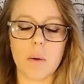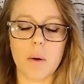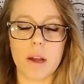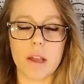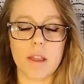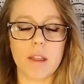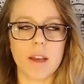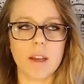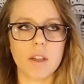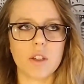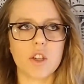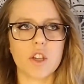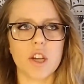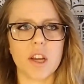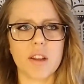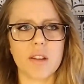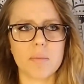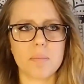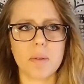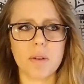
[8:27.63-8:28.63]
I think
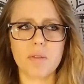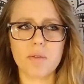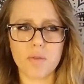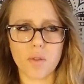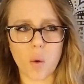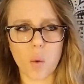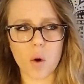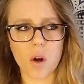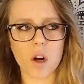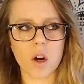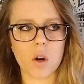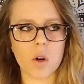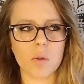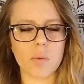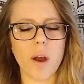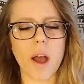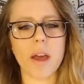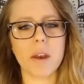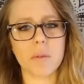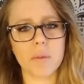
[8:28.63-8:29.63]
just before or
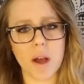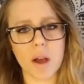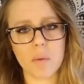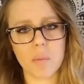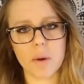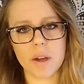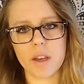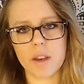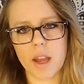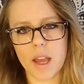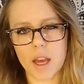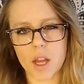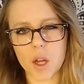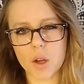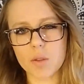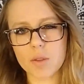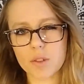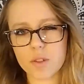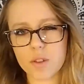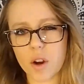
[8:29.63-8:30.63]
right around when
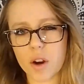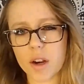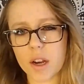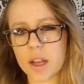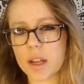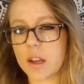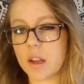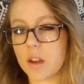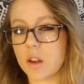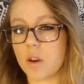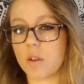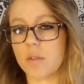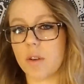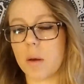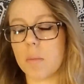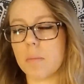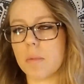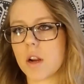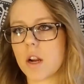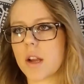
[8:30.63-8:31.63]
Nano started in
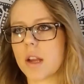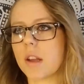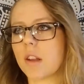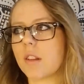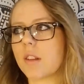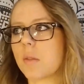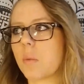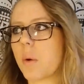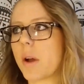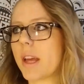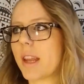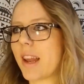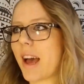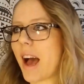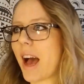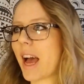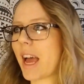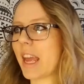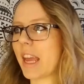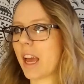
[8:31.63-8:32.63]
November is when
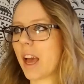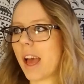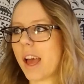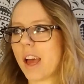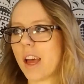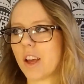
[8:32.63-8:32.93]
I